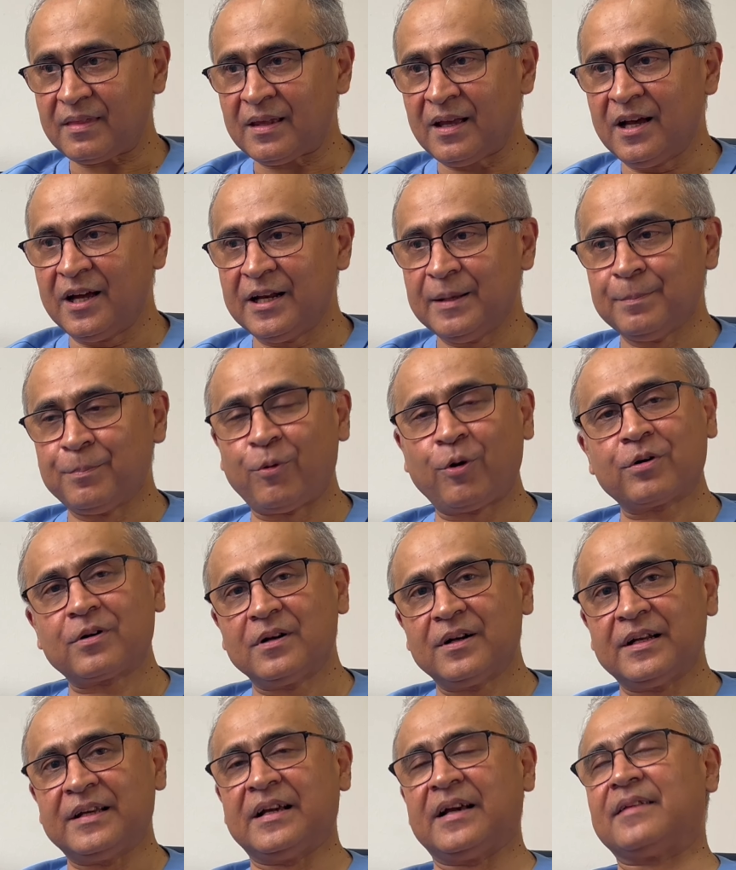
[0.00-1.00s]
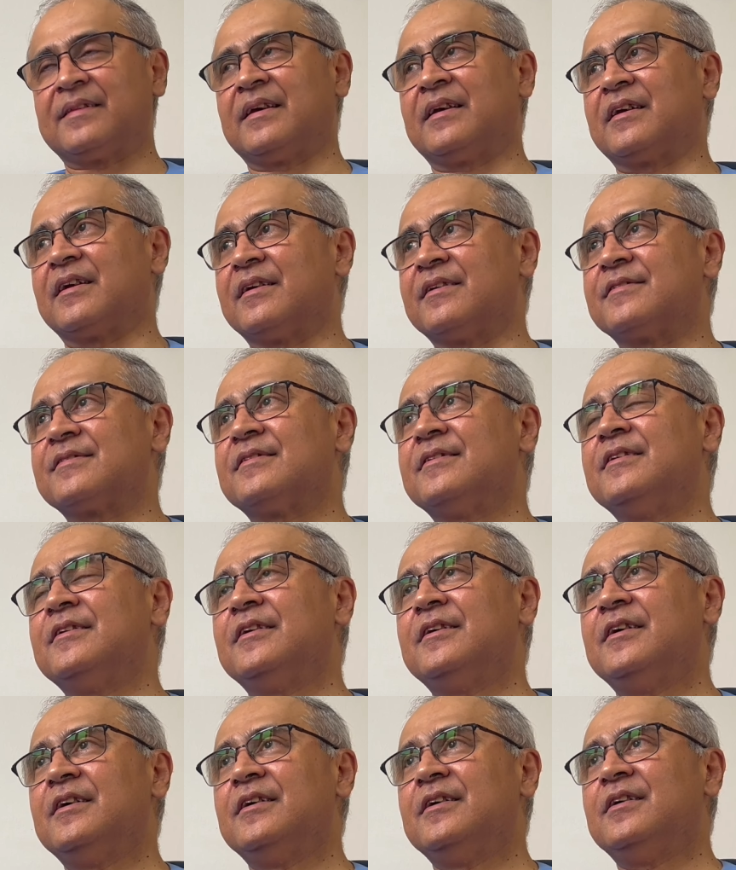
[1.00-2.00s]
and importantly, I think is
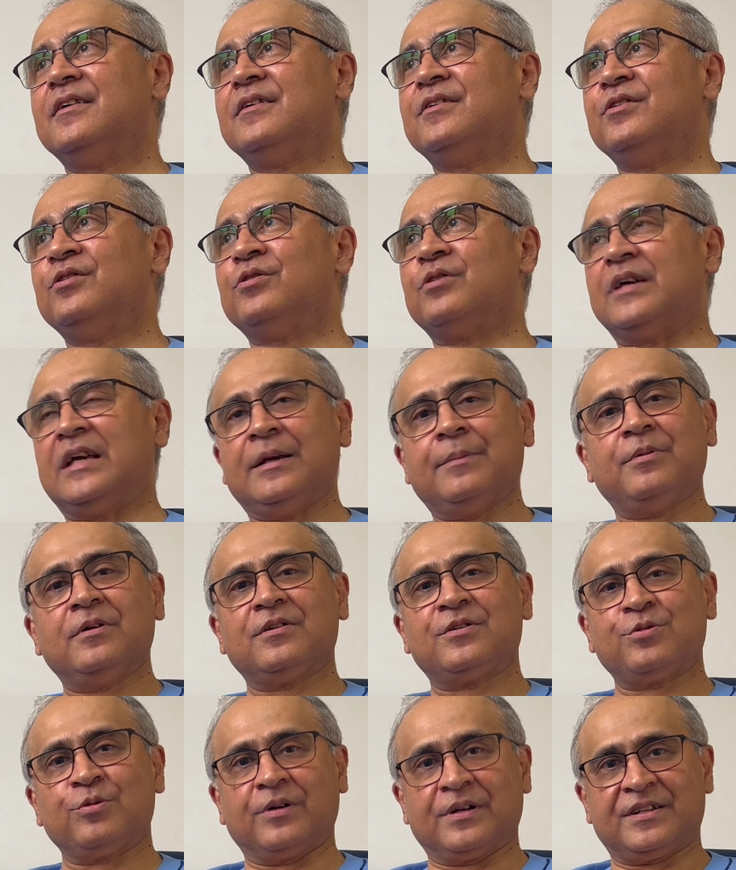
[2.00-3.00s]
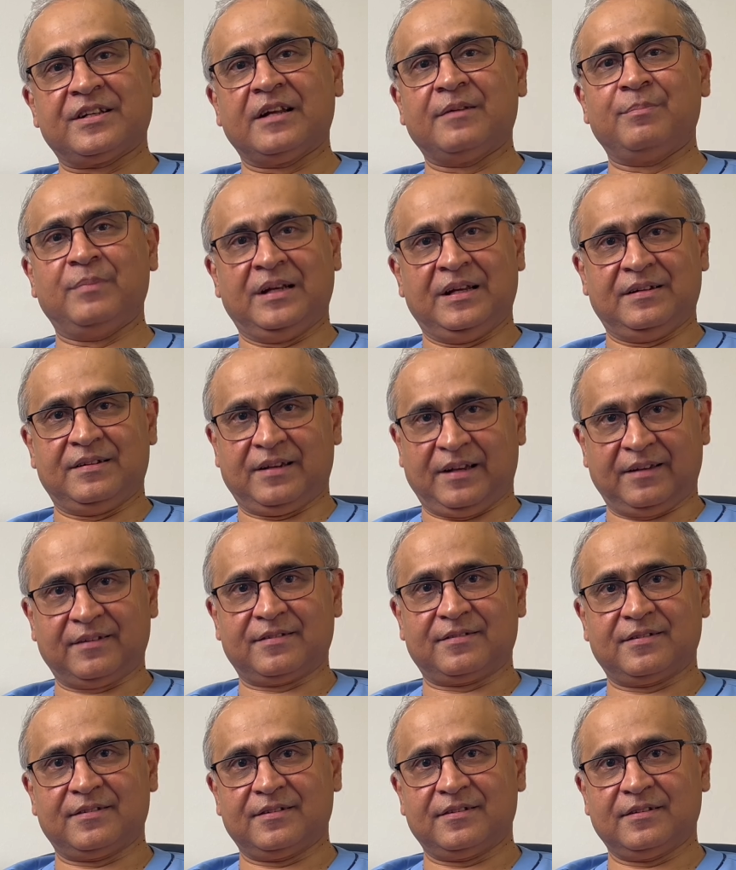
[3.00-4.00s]
you're able to attend
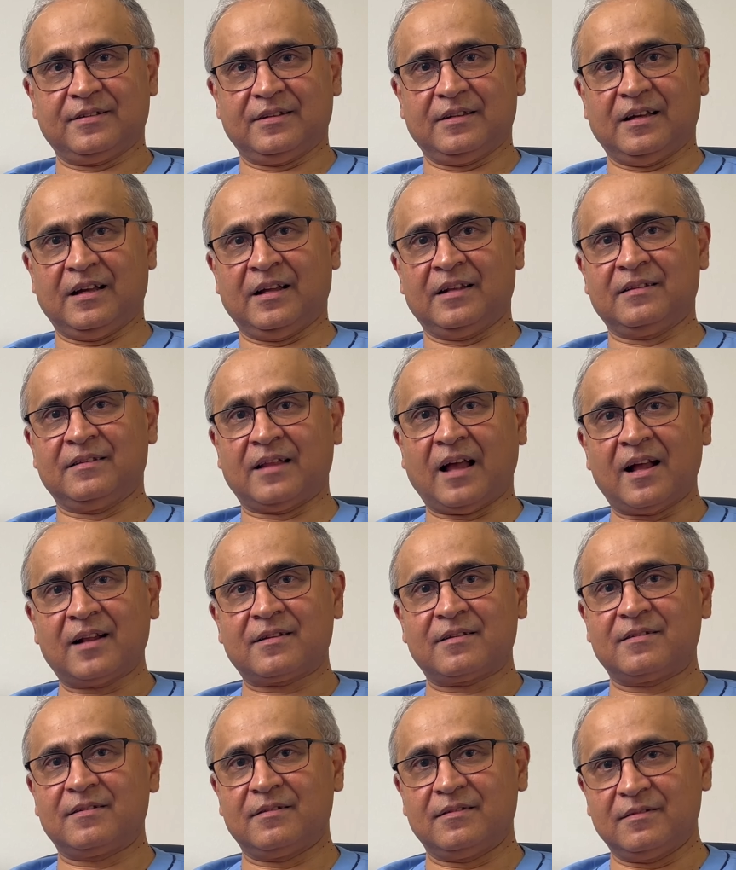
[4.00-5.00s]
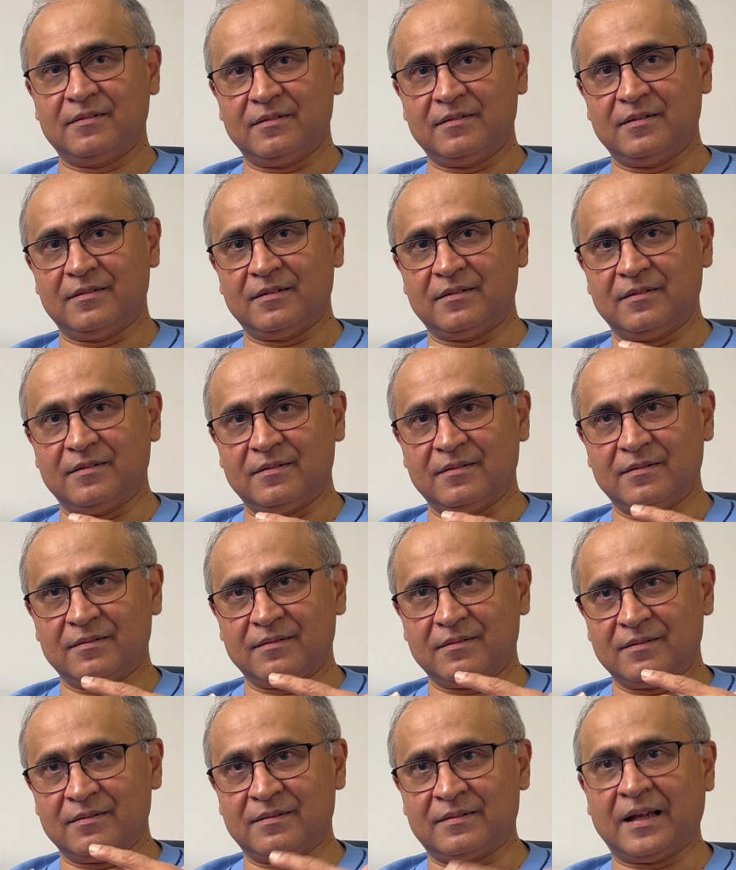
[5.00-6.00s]
meetings, and that
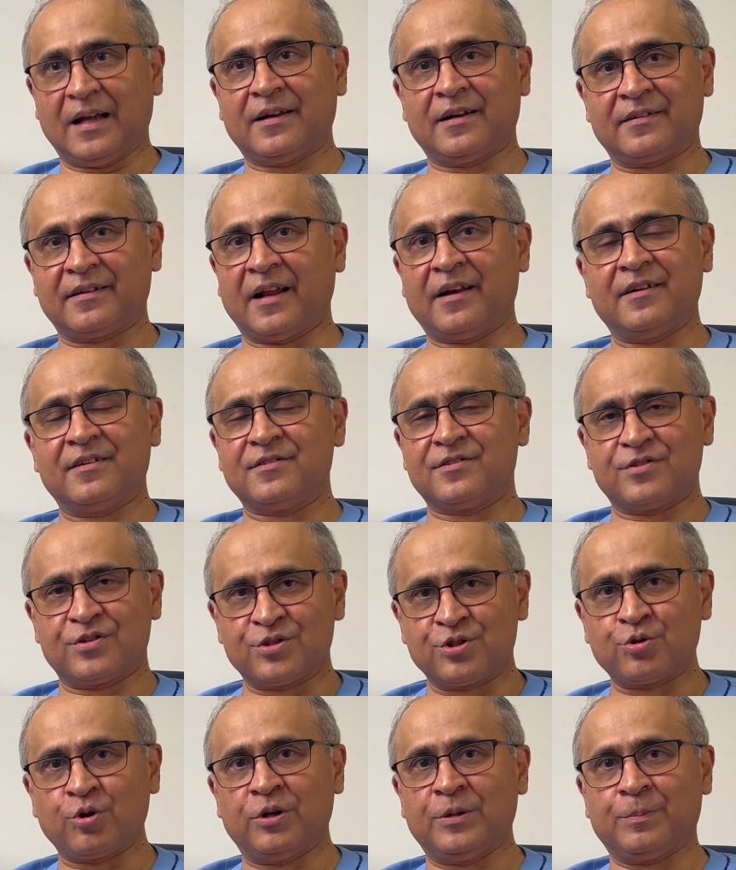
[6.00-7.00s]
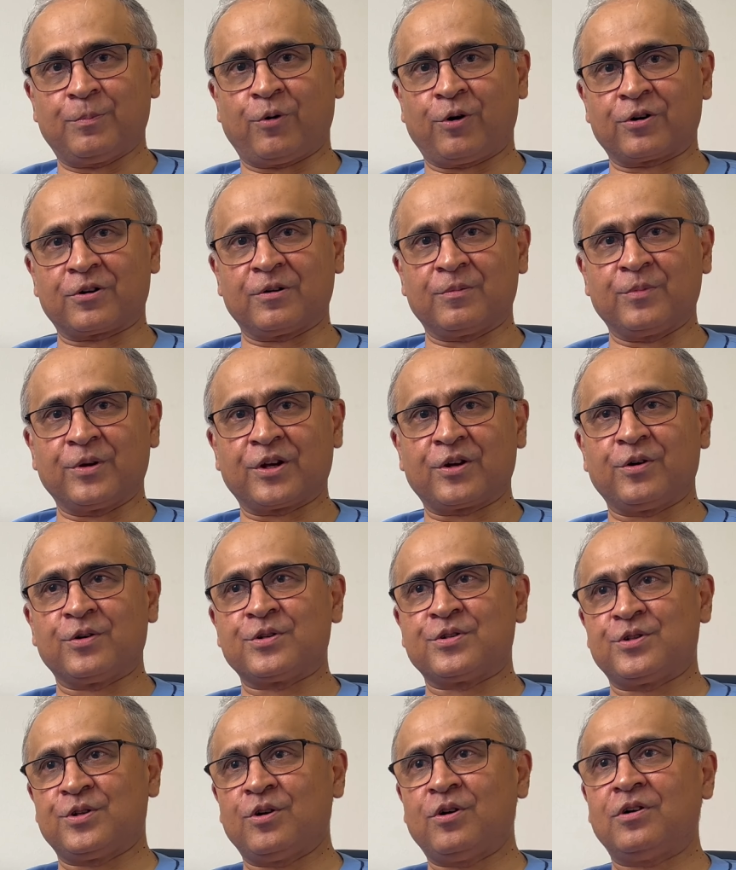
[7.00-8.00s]
attendance is so important
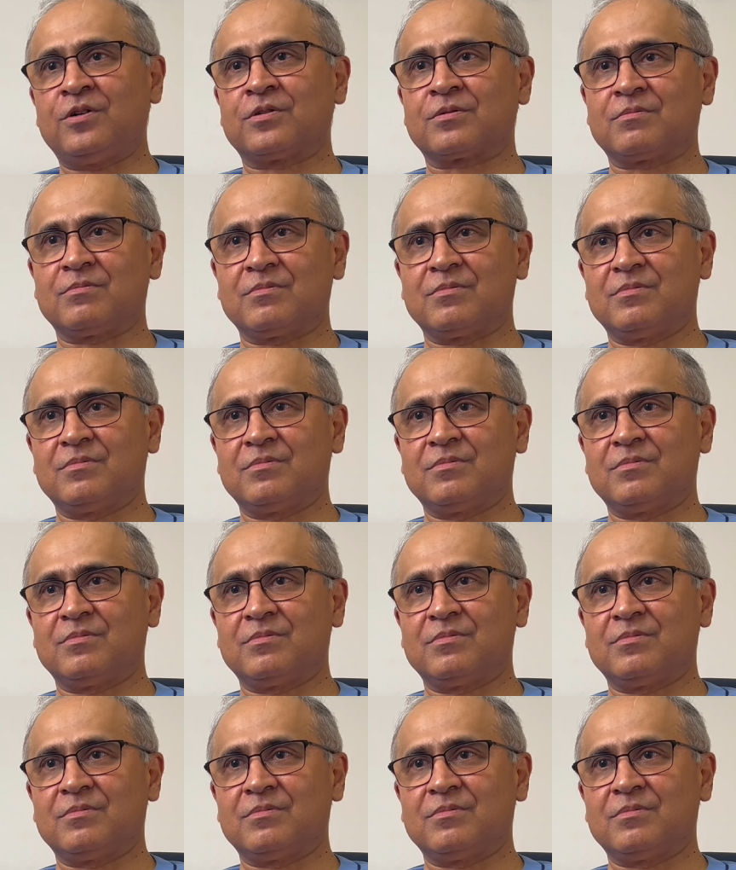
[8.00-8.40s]
because you're